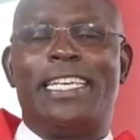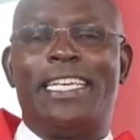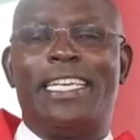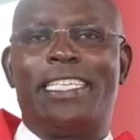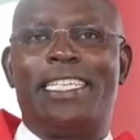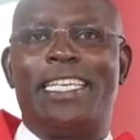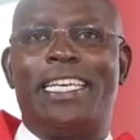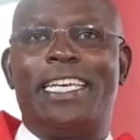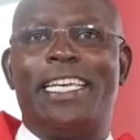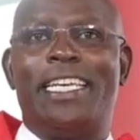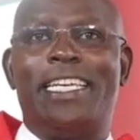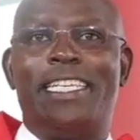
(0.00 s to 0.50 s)

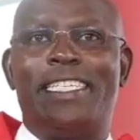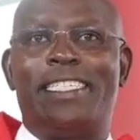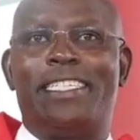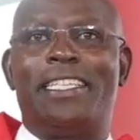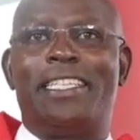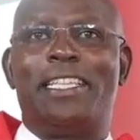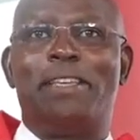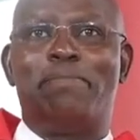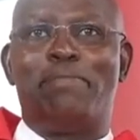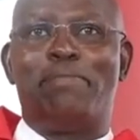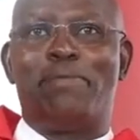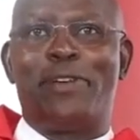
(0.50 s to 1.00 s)
it
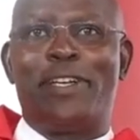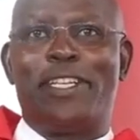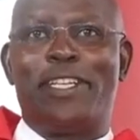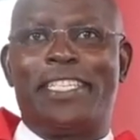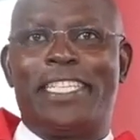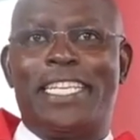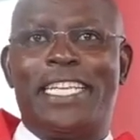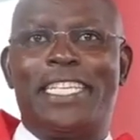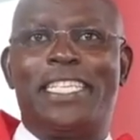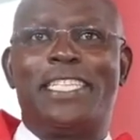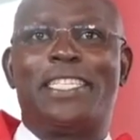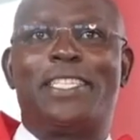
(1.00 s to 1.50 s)
is the
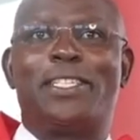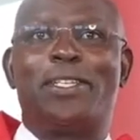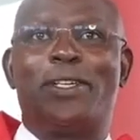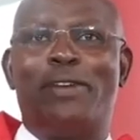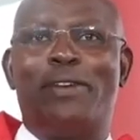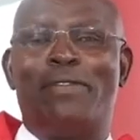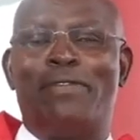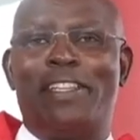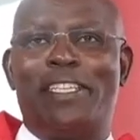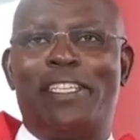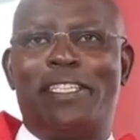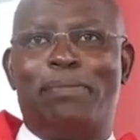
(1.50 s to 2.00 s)
presence
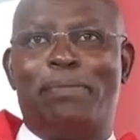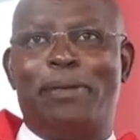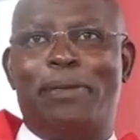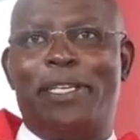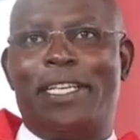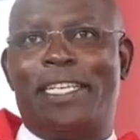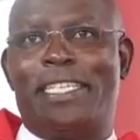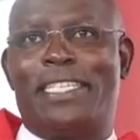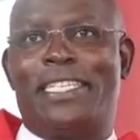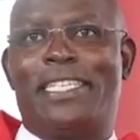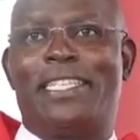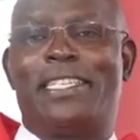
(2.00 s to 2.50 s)
of the
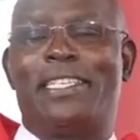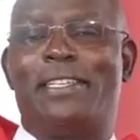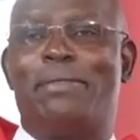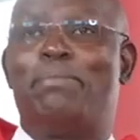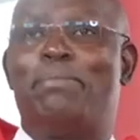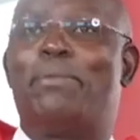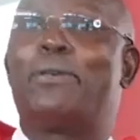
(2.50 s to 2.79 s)
Spirit.